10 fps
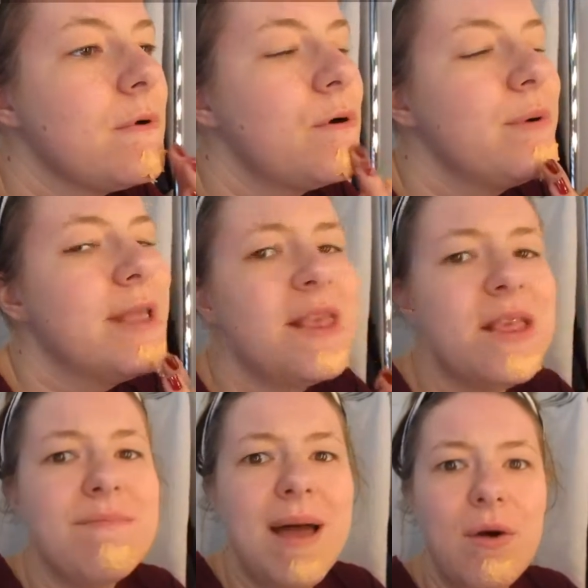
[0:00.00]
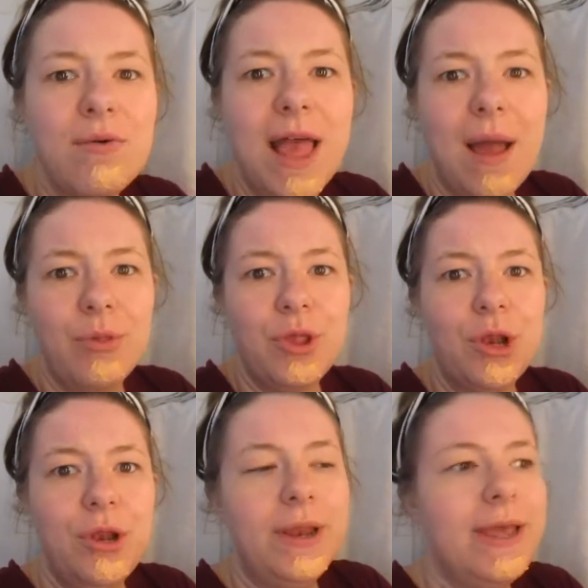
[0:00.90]
Oh, it smells
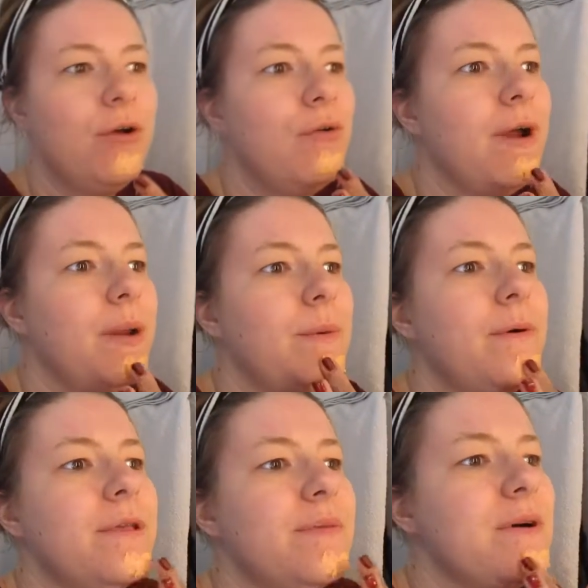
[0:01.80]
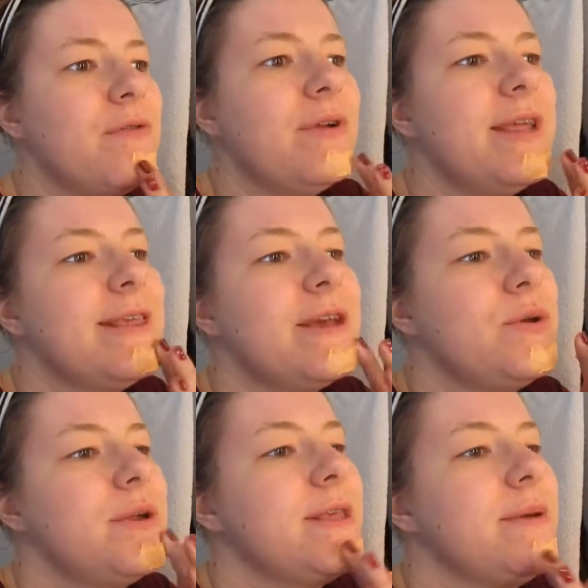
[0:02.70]
absolutely incredible. It smells really
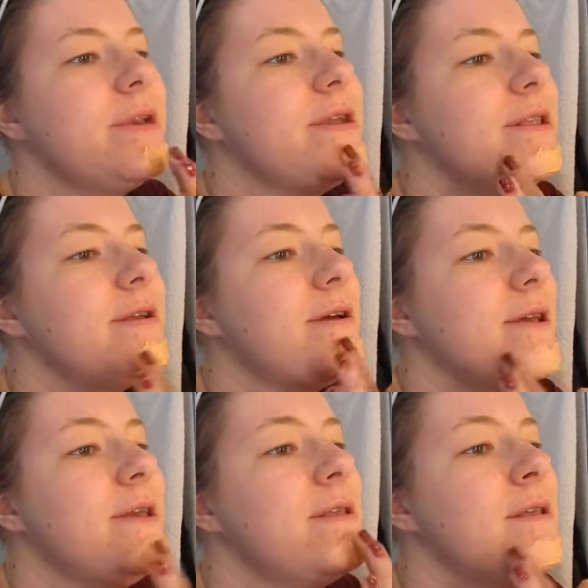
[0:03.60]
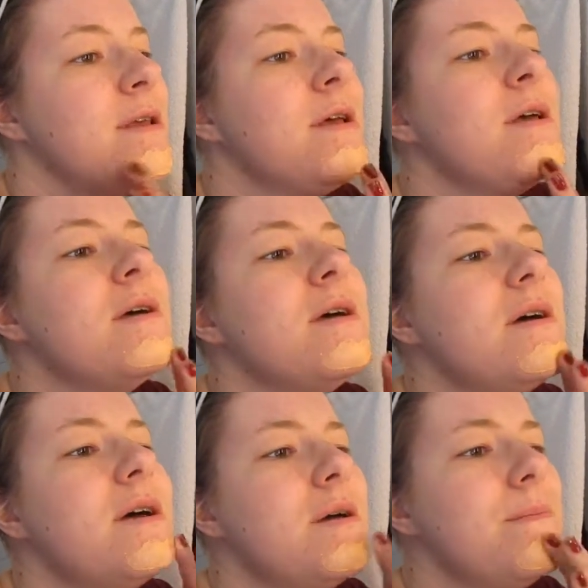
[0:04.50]
citrusy, which is nice.
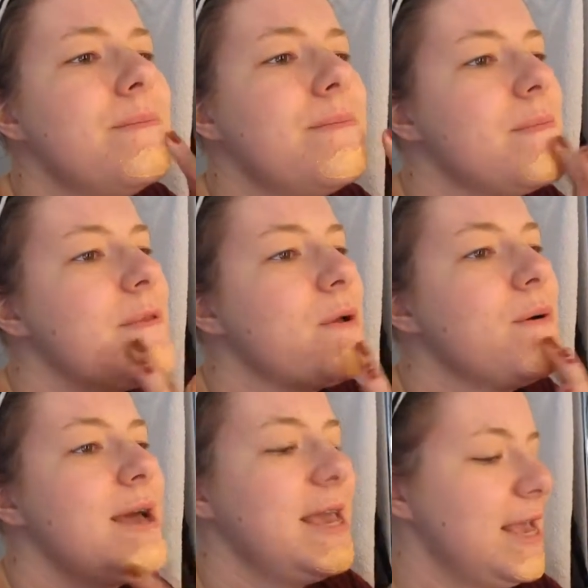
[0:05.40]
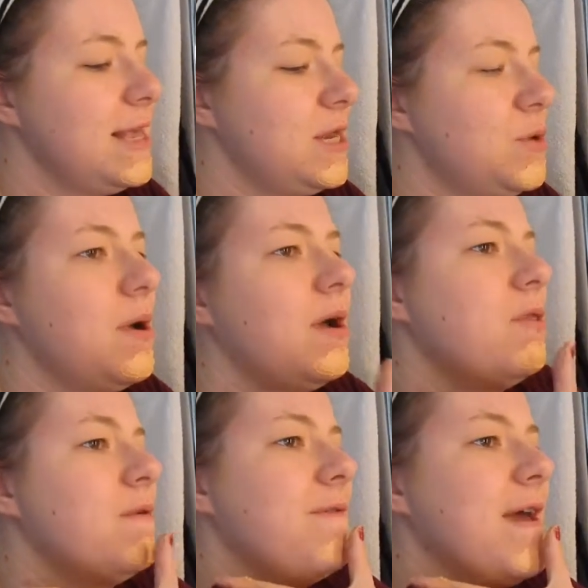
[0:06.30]
It's quite easy to work
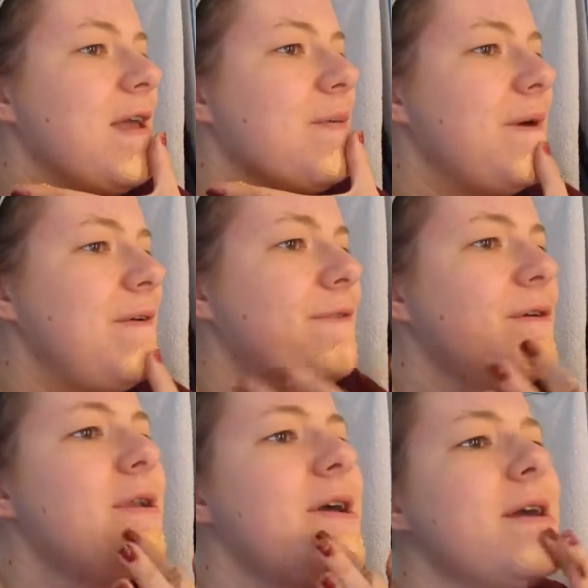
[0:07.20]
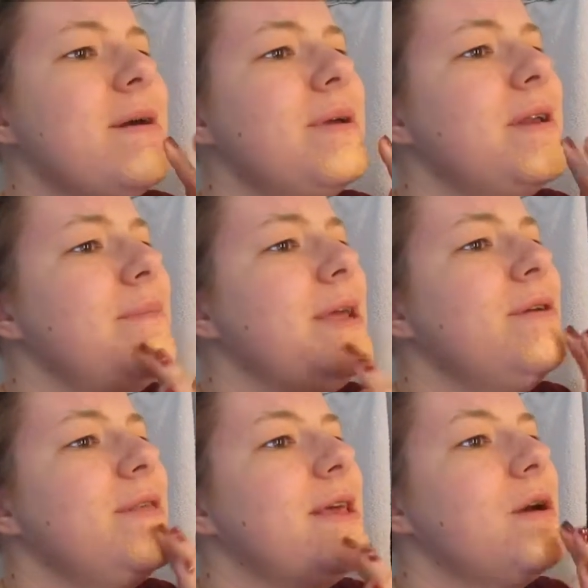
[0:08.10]
on the face, but I feel like I'm going to be
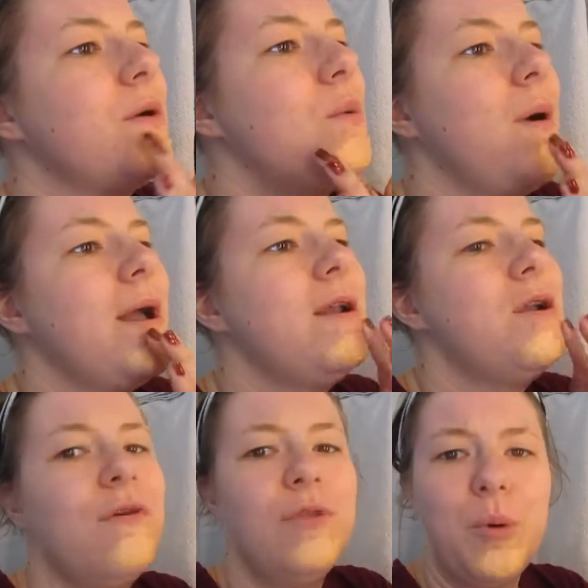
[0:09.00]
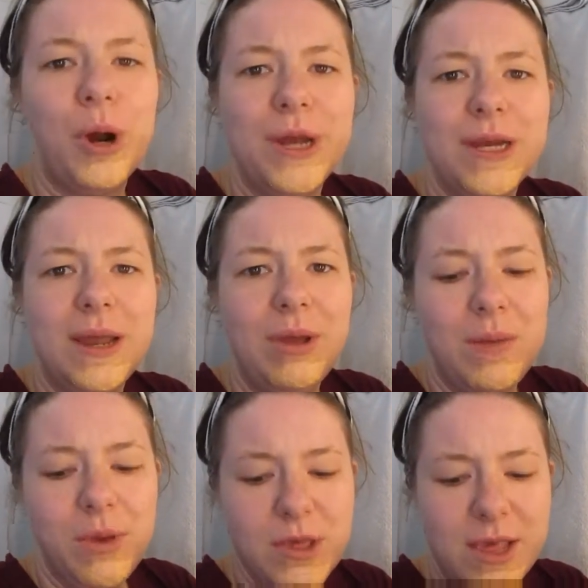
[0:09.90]
using quite a lot of the product. I'm
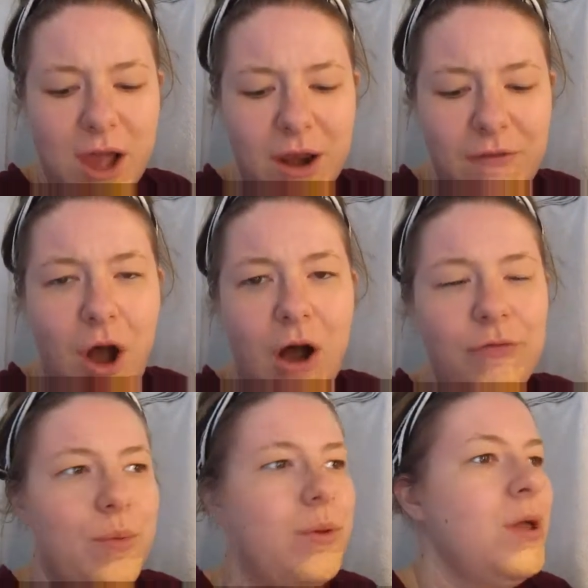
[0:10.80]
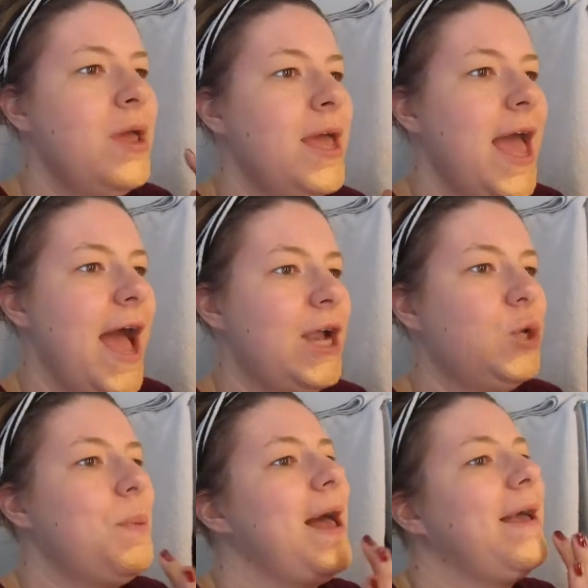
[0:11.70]
going to be using kind of half the
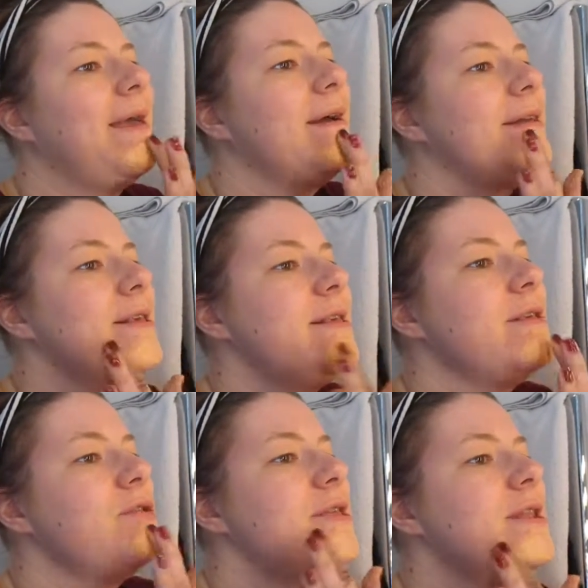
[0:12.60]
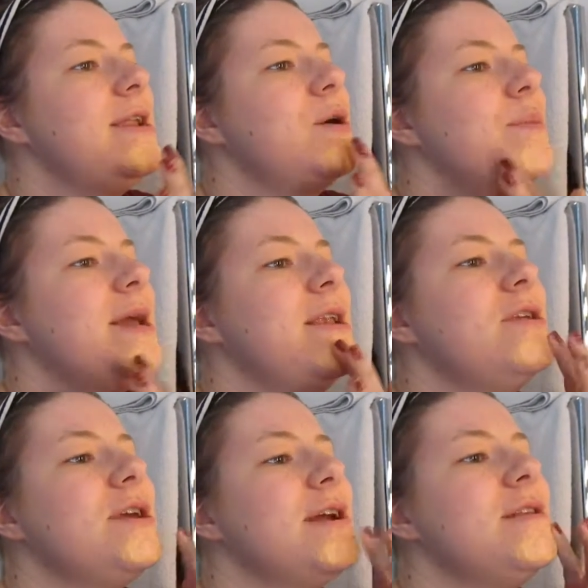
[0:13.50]
actual packet, because this is just a little
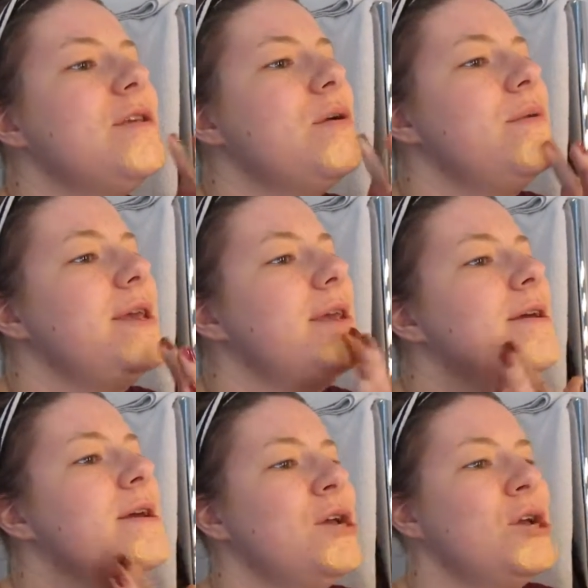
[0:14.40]
pinch and it's only